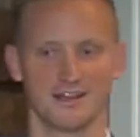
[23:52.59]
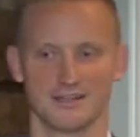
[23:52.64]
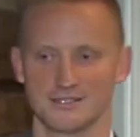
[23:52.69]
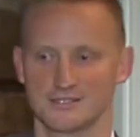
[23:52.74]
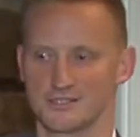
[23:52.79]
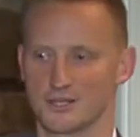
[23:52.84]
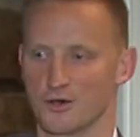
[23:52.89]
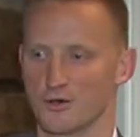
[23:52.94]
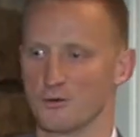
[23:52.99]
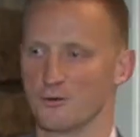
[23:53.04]

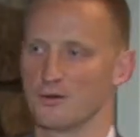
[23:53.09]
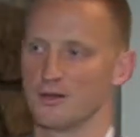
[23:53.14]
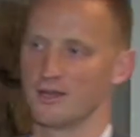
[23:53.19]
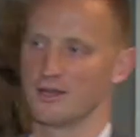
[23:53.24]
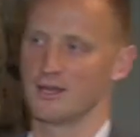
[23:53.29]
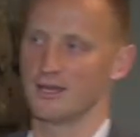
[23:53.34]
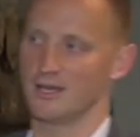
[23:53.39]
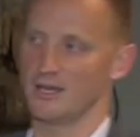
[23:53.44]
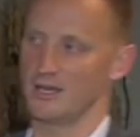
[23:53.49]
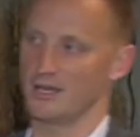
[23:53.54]
So
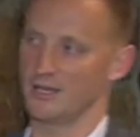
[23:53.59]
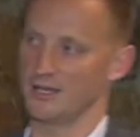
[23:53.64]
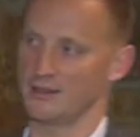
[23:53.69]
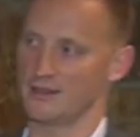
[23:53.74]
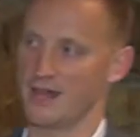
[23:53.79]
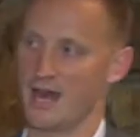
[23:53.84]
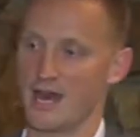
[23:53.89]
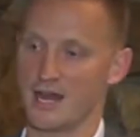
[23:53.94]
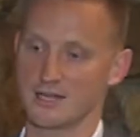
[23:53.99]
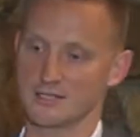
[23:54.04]

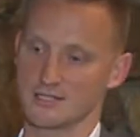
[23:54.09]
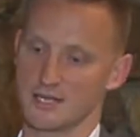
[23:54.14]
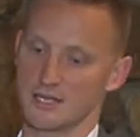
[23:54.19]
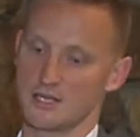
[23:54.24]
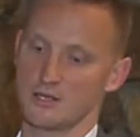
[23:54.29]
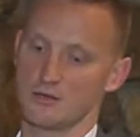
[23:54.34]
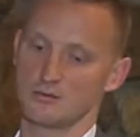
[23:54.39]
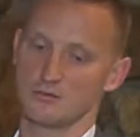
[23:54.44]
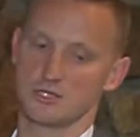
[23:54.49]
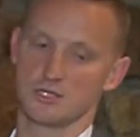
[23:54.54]
that is a
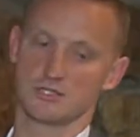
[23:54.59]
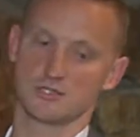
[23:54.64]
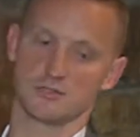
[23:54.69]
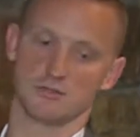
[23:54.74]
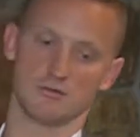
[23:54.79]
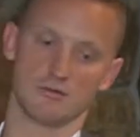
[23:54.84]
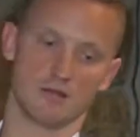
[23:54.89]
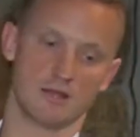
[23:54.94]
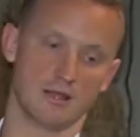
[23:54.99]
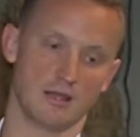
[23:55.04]
huge
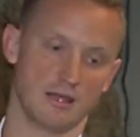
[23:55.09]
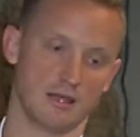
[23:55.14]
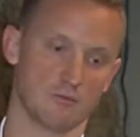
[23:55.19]
issue.